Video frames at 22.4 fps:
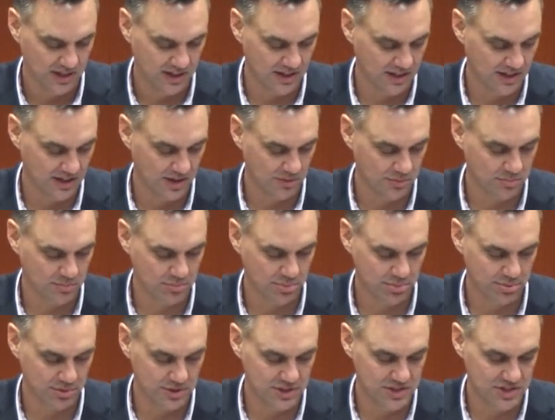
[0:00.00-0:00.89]

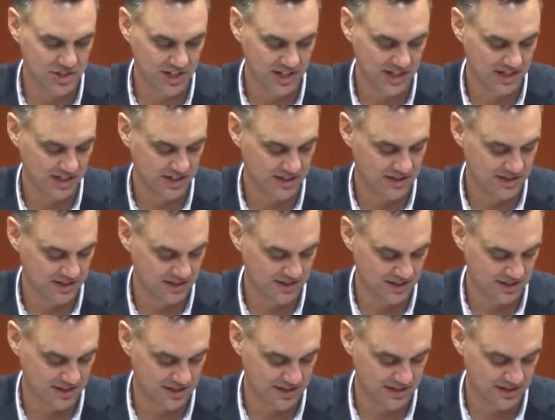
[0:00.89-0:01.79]
appreciated
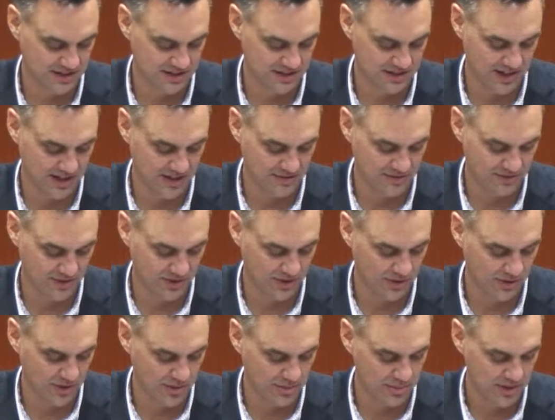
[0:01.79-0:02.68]
that
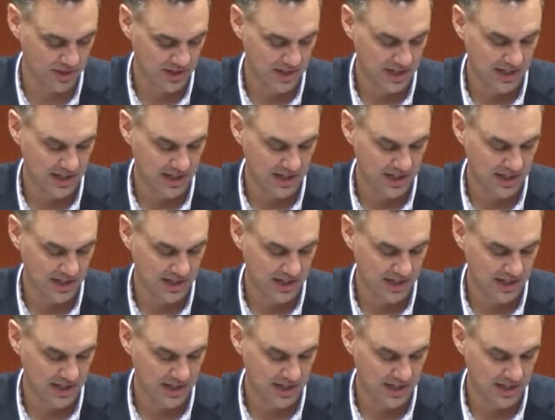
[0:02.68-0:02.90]
follow-up